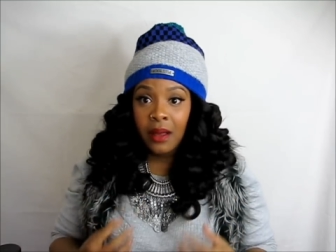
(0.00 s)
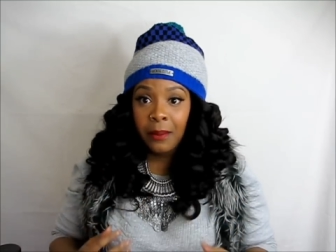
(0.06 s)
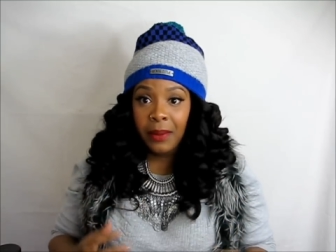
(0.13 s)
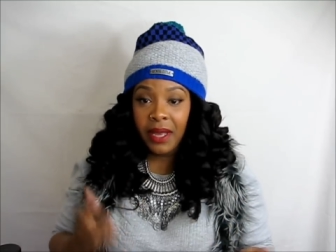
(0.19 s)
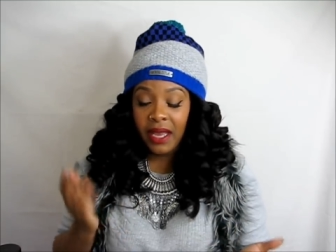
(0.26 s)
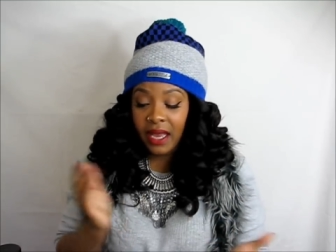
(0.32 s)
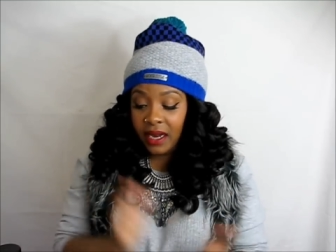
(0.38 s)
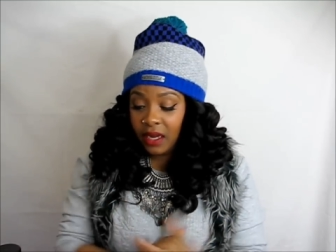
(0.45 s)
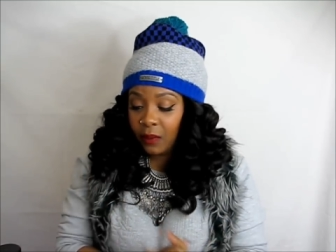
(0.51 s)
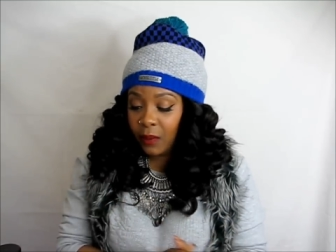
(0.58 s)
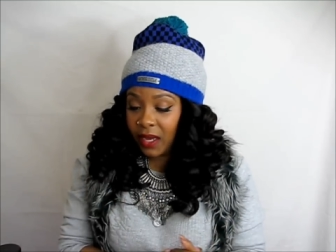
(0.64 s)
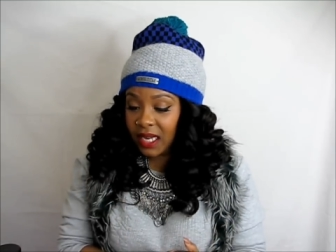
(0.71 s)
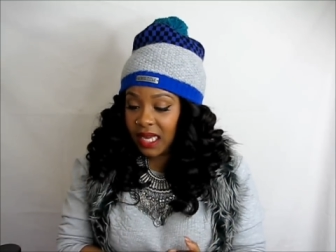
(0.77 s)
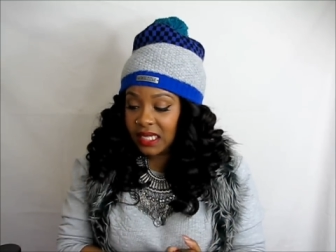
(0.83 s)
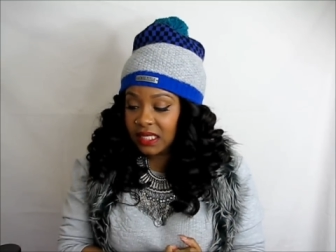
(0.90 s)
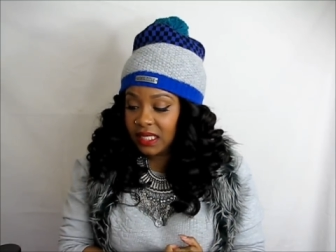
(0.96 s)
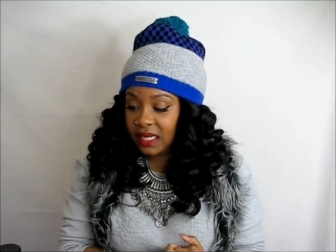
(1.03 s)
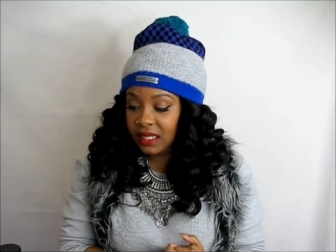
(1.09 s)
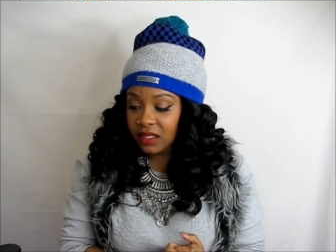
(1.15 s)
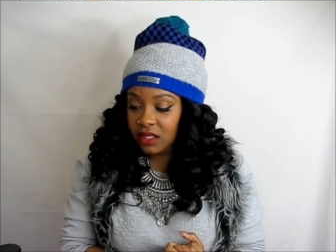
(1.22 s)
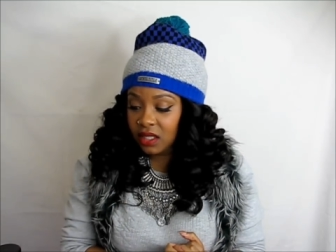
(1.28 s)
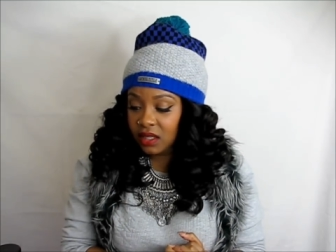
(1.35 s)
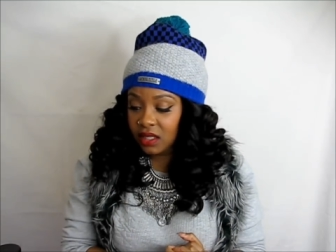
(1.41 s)
But anyway, let's get
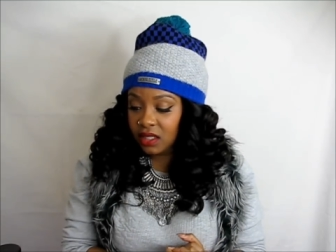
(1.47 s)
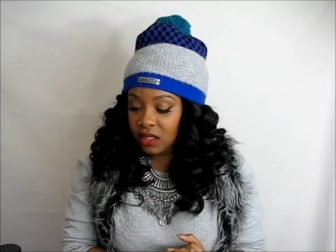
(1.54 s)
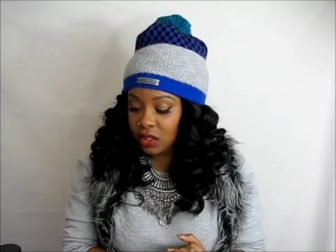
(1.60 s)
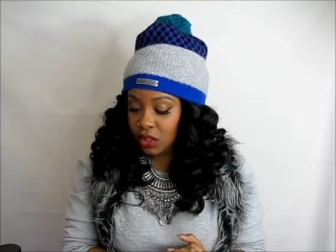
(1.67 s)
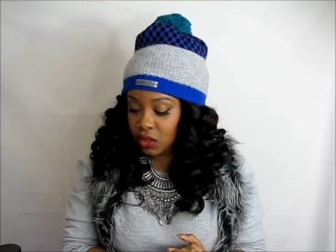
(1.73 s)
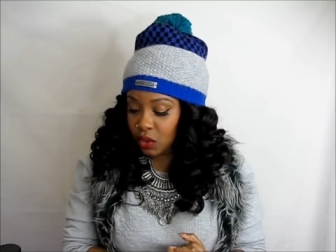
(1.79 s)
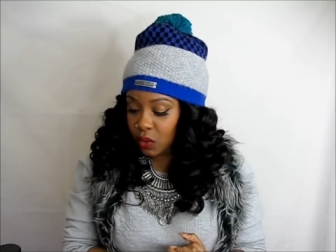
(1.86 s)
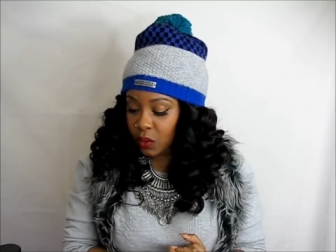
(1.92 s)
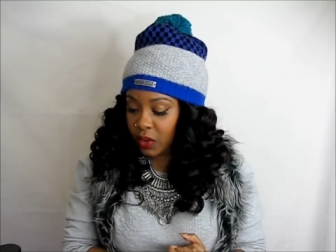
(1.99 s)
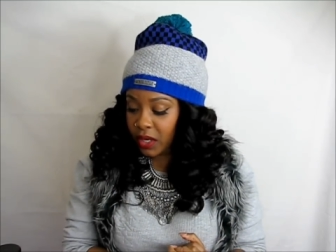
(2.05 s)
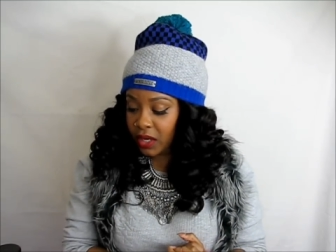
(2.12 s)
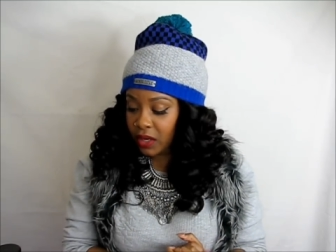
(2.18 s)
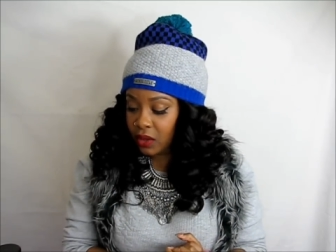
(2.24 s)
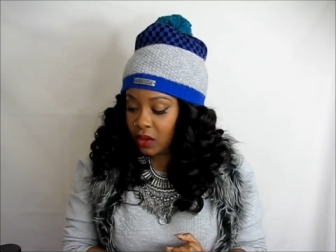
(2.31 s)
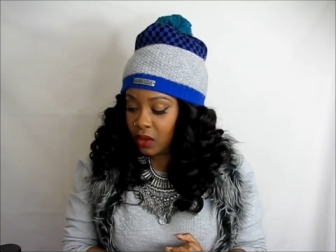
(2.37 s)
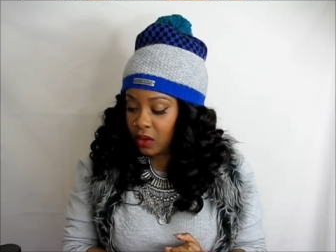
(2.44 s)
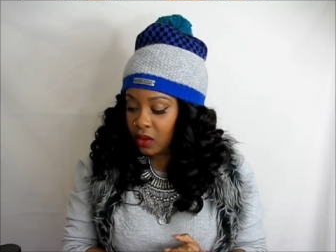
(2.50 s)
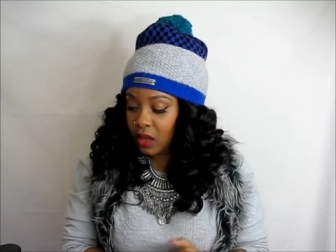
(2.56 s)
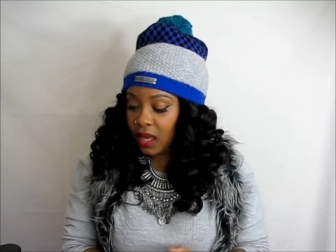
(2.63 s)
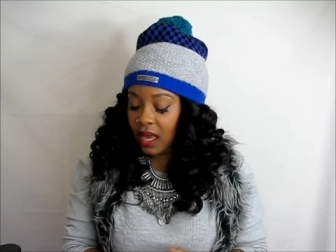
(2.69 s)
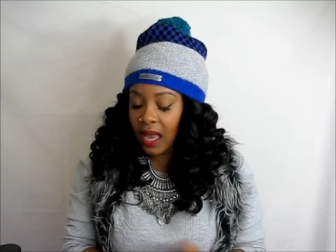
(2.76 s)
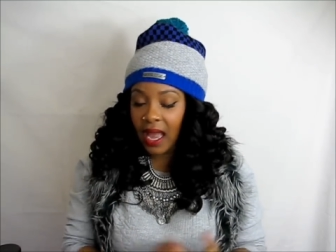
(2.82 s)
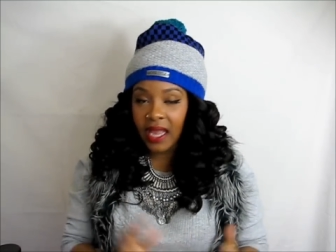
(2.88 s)
into this tutorial.
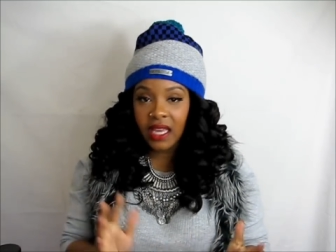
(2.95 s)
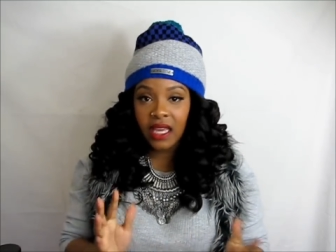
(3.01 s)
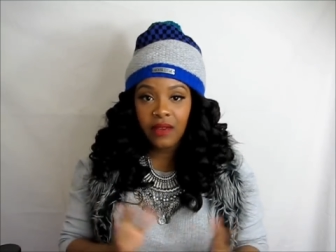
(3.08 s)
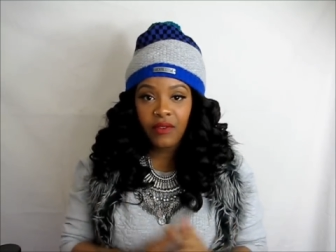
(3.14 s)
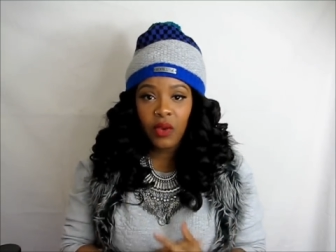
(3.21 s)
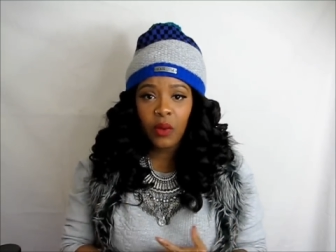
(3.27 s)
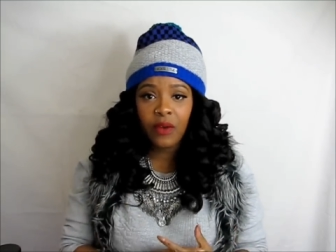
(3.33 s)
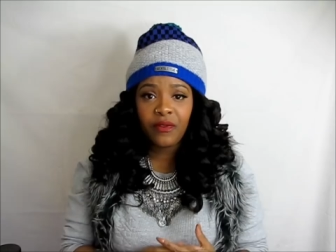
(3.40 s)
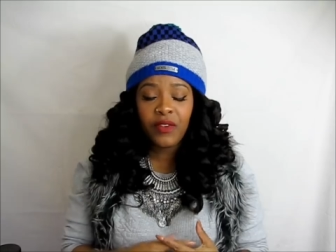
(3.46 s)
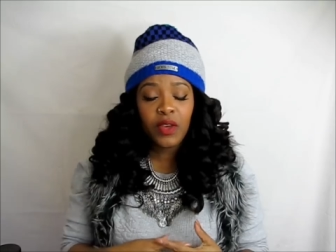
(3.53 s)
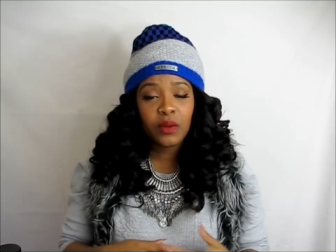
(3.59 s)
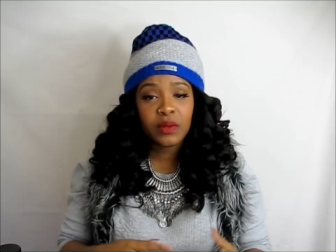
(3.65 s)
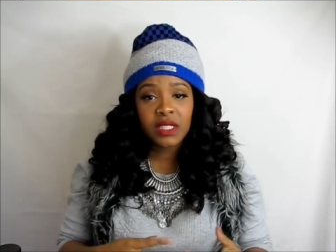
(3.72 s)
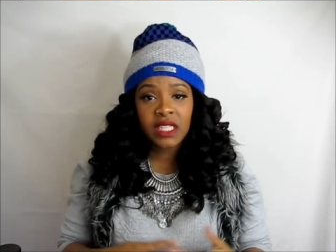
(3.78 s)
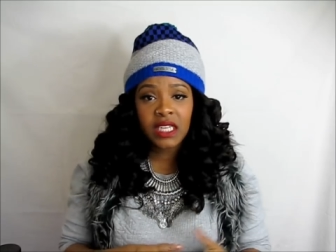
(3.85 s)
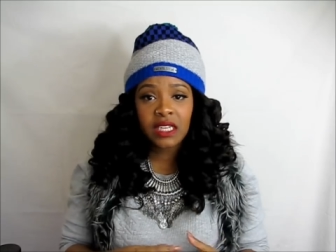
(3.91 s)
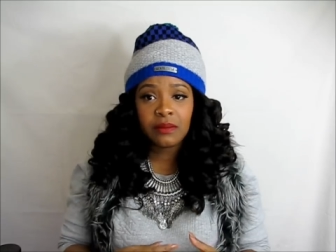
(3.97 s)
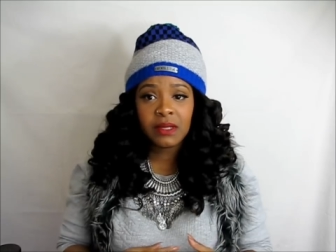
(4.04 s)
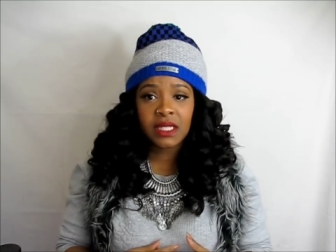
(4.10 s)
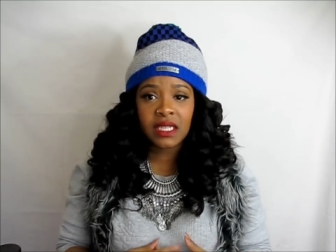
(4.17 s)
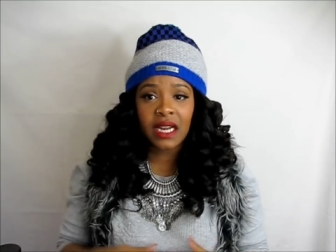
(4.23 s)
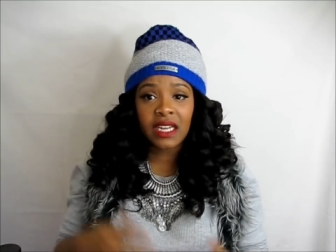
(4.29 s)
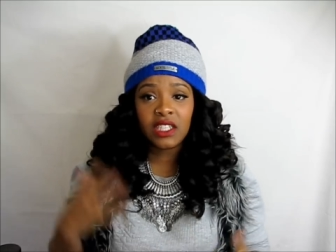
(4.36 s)
I give you a few
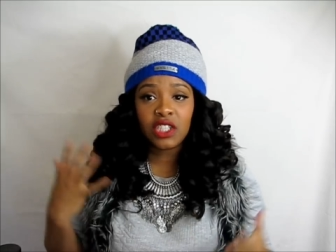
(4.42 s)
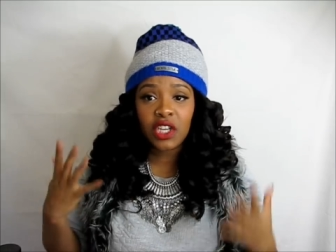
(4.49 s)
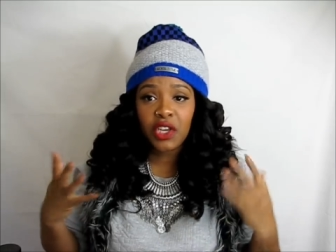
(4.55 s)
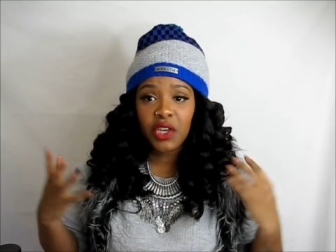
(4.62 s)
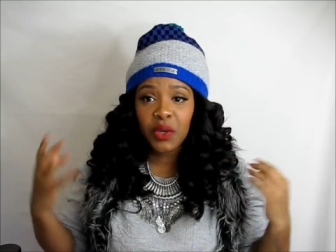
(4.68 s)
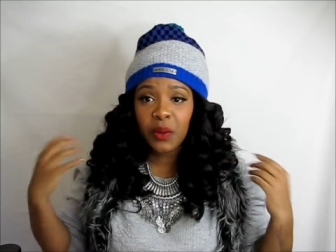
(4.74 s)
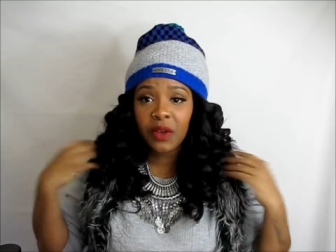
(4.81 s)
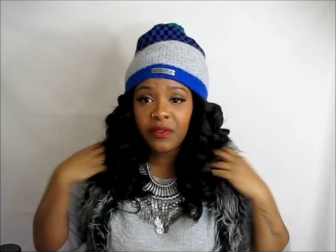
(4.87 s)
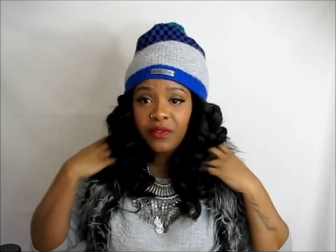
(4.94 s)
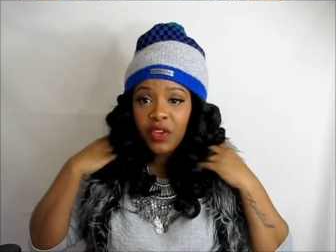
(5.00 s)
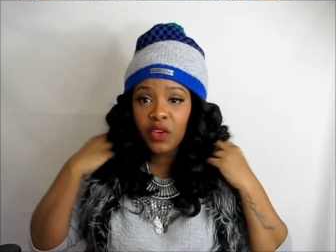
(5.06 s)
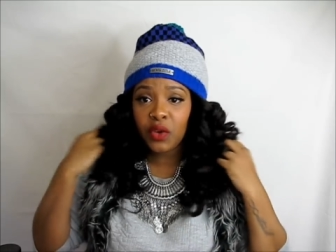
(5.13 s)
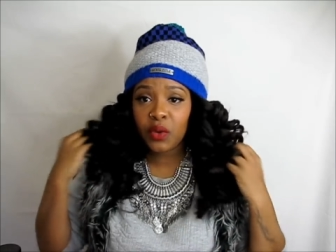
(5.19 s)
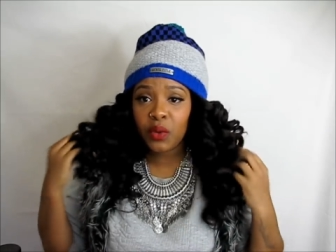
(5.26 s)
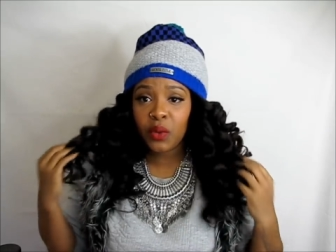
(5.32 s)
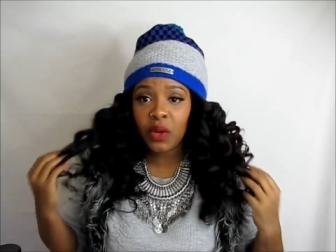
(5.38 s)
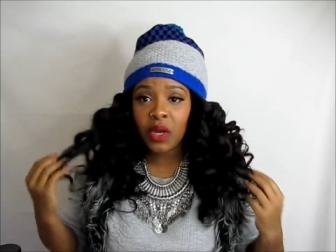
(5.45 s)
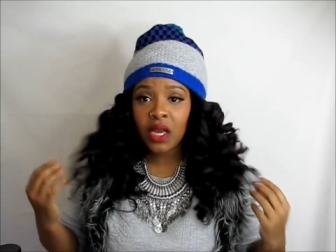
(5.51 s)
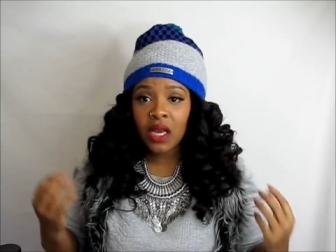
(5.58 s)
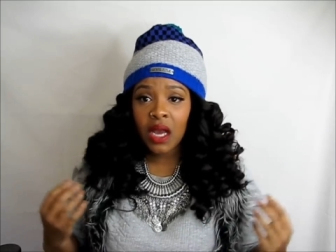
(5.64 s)
tips and I show you a few